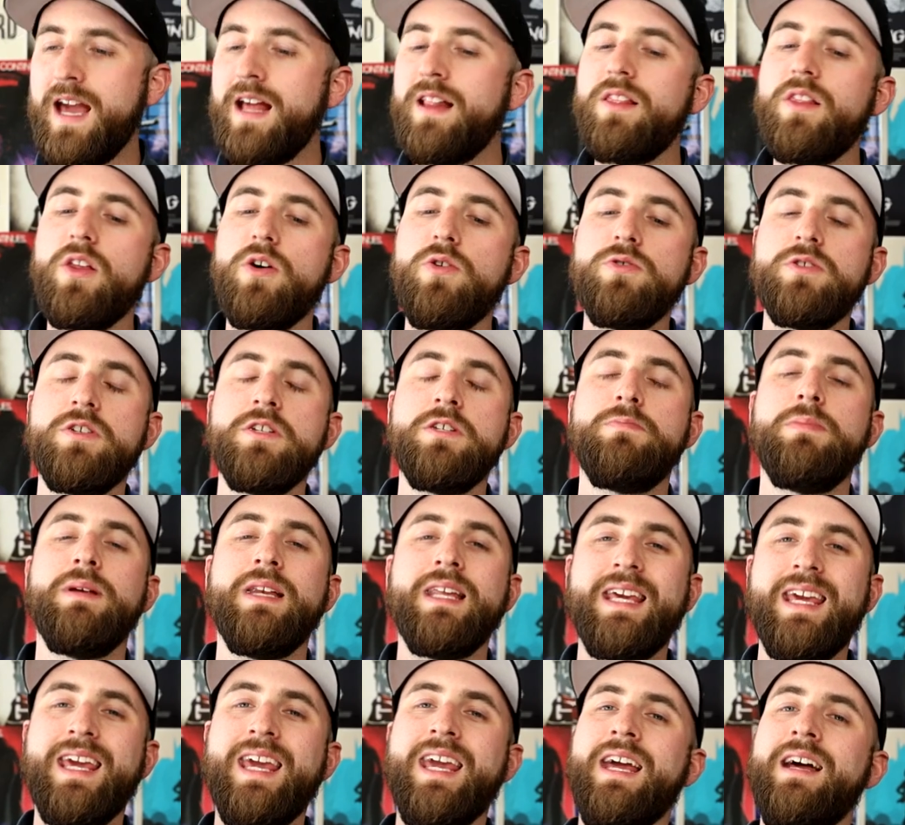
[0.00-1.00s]
Ken Loach has
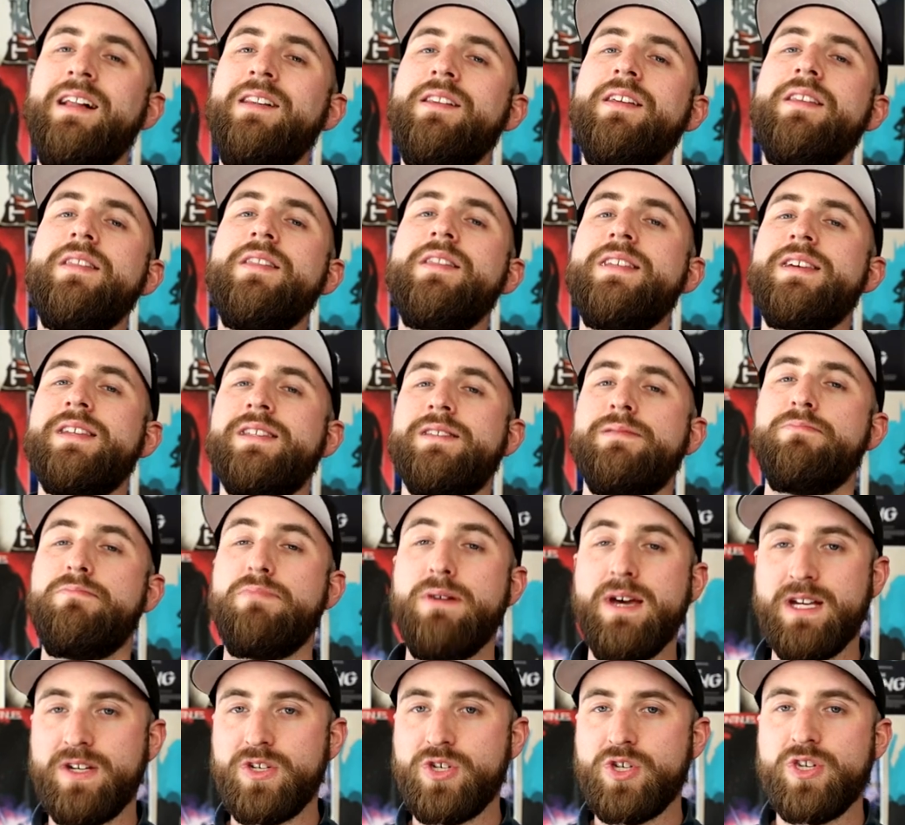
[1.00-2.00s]
been killing this
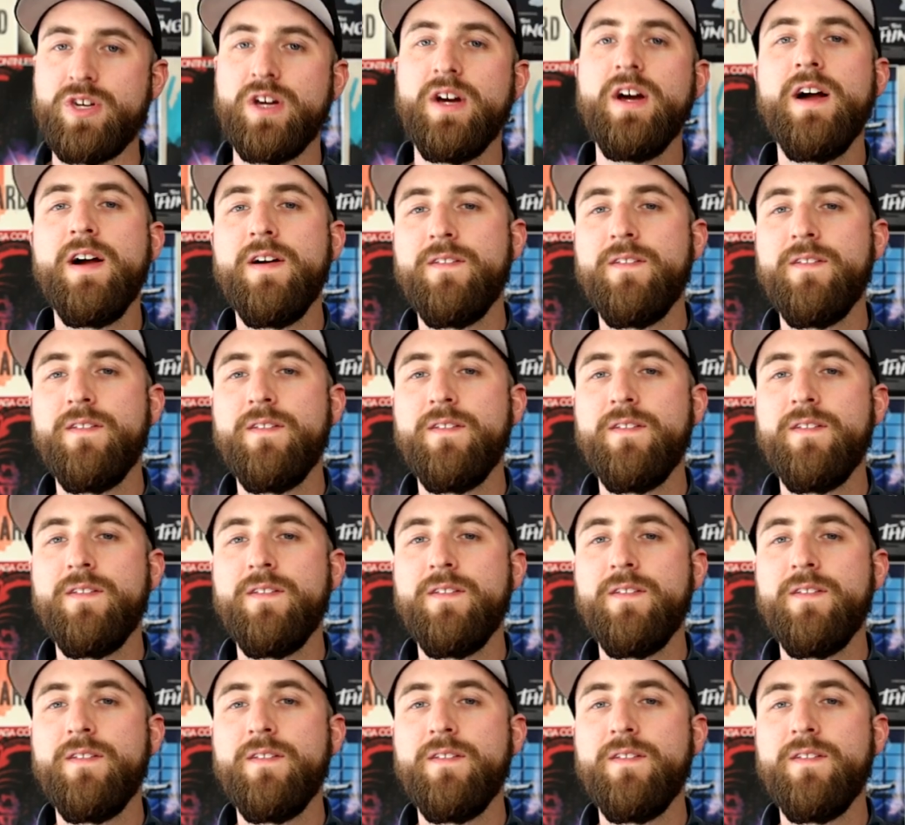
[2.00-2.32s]
bitch